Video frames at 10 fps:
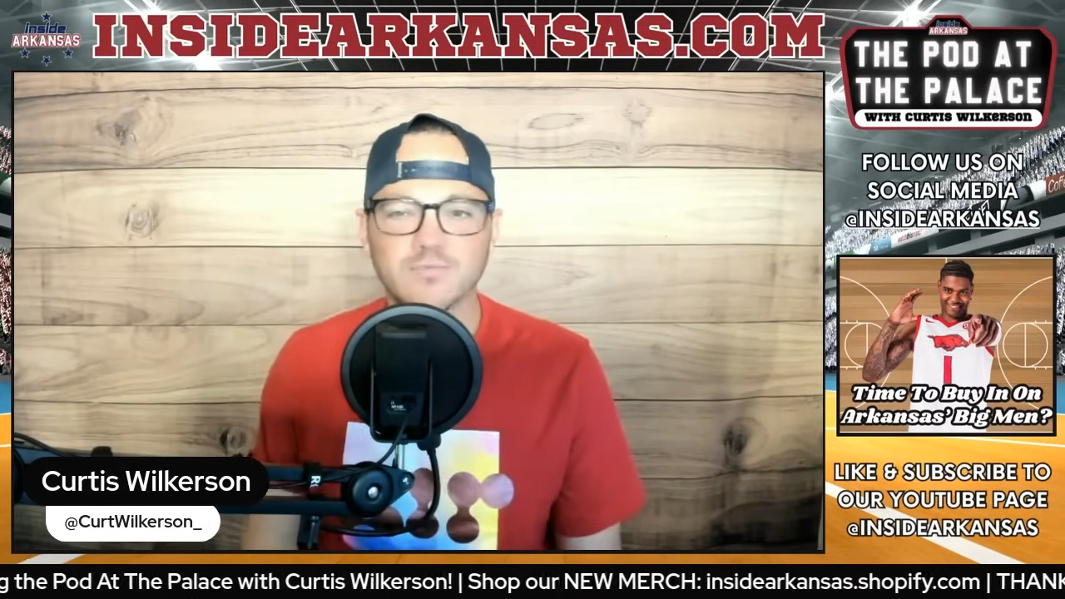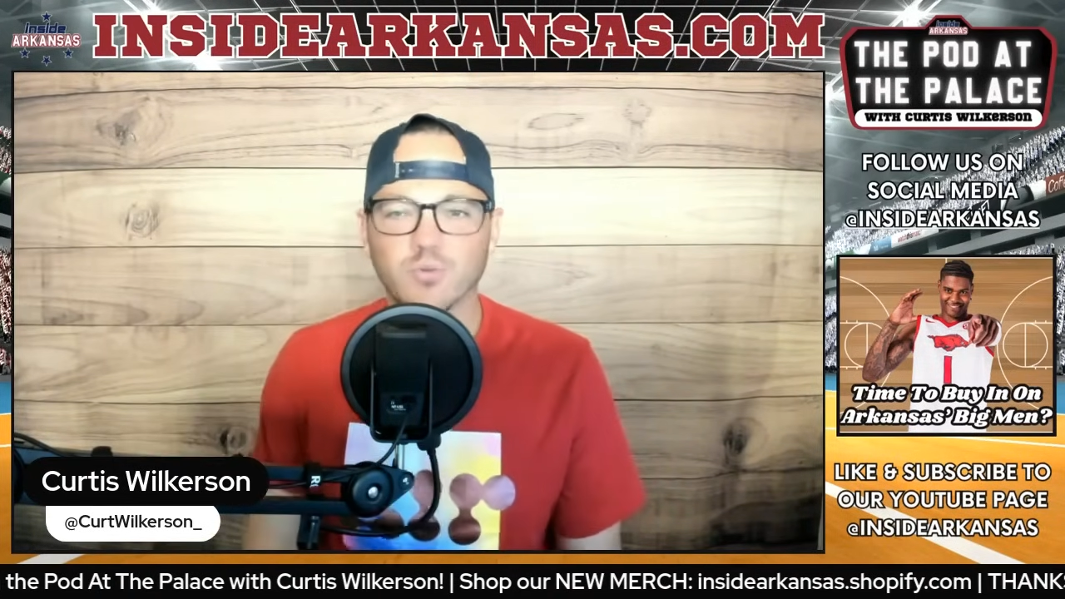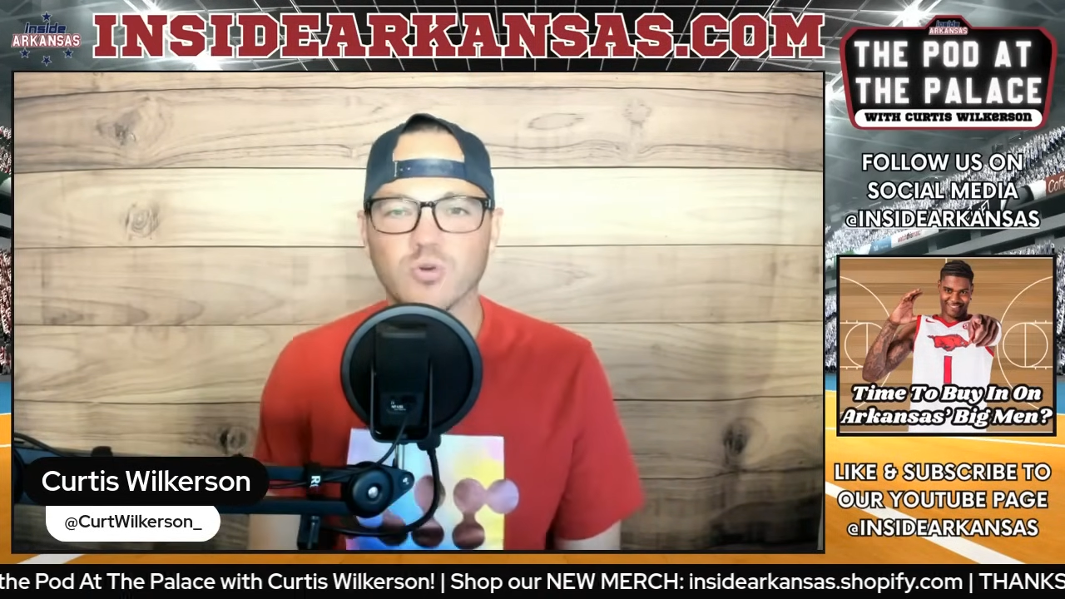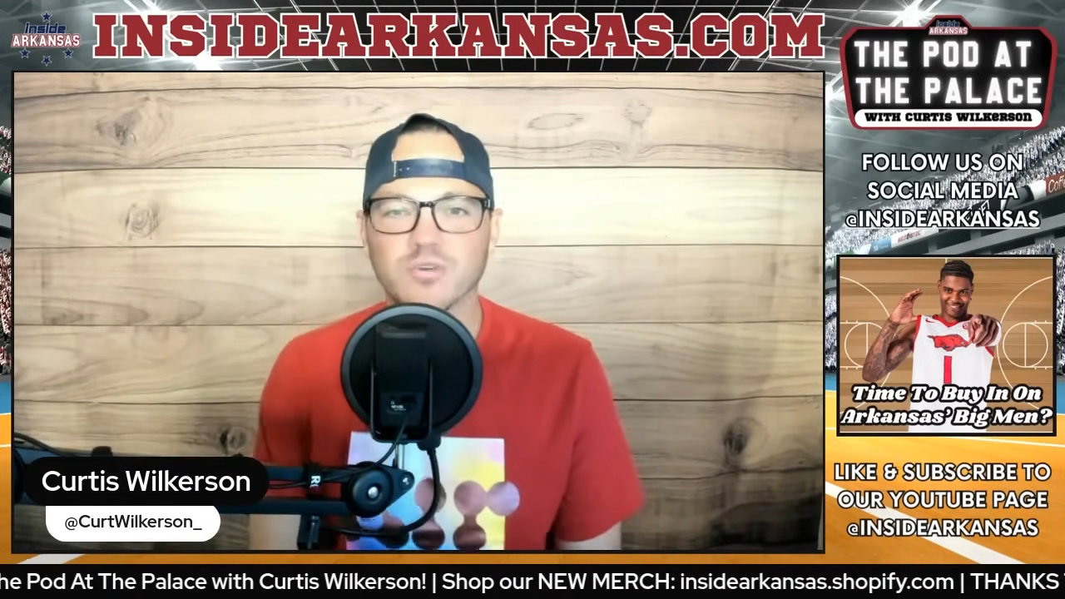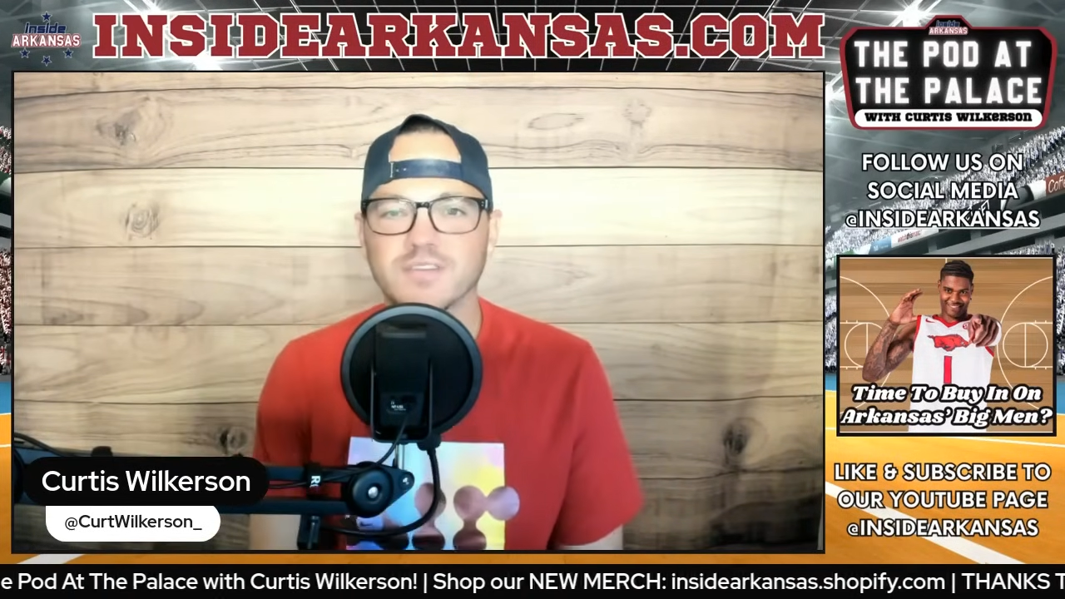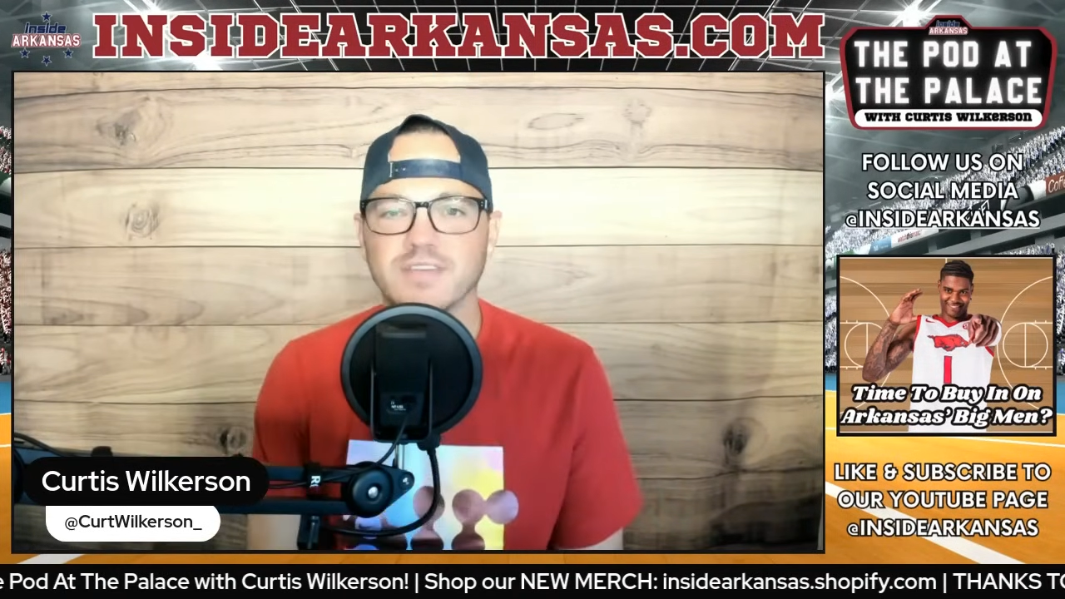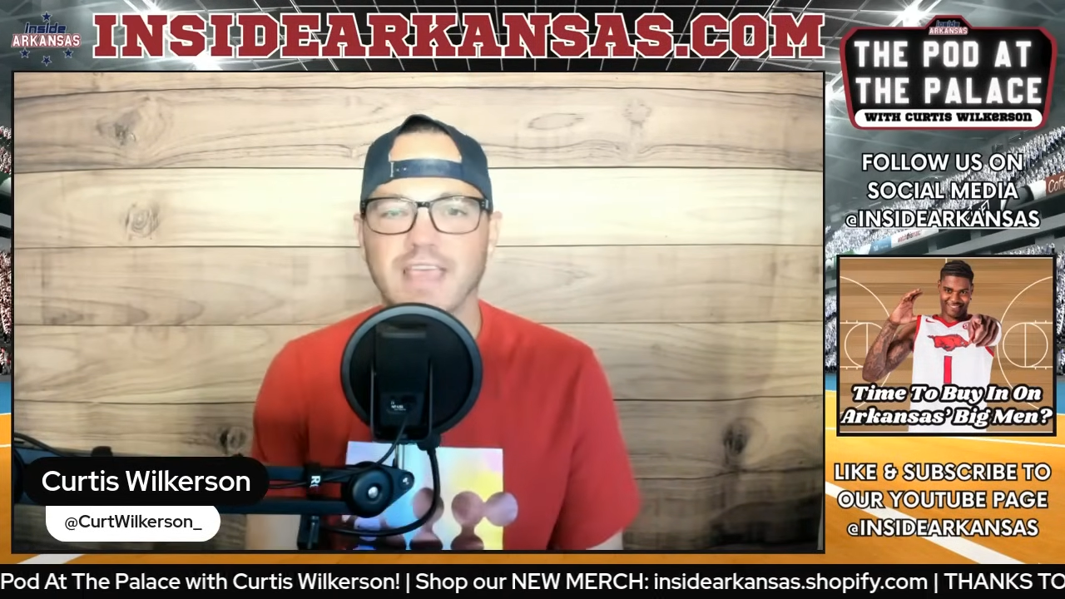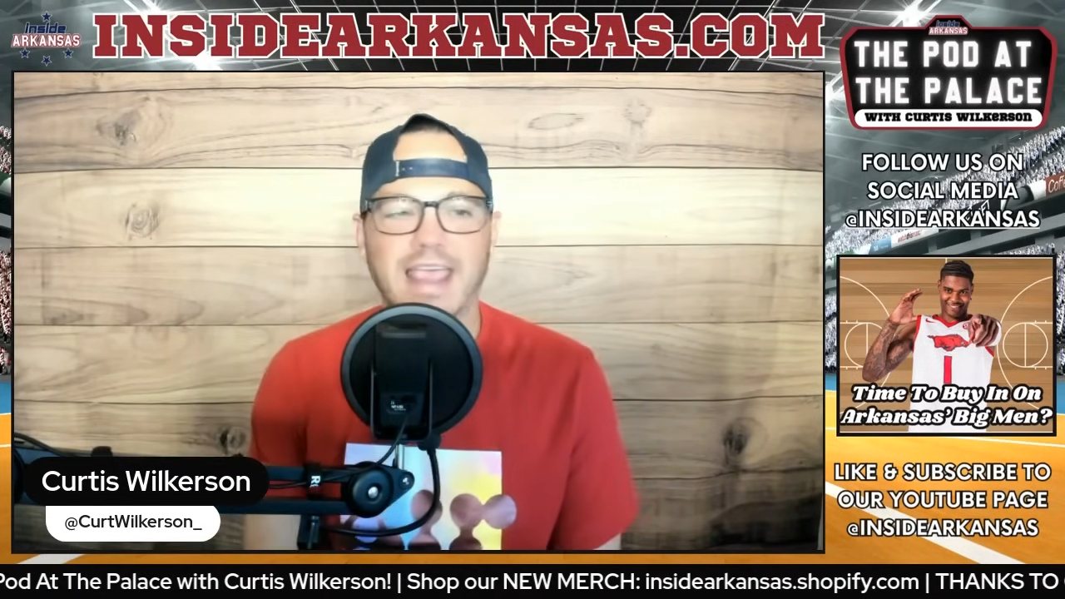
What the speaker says: Sports,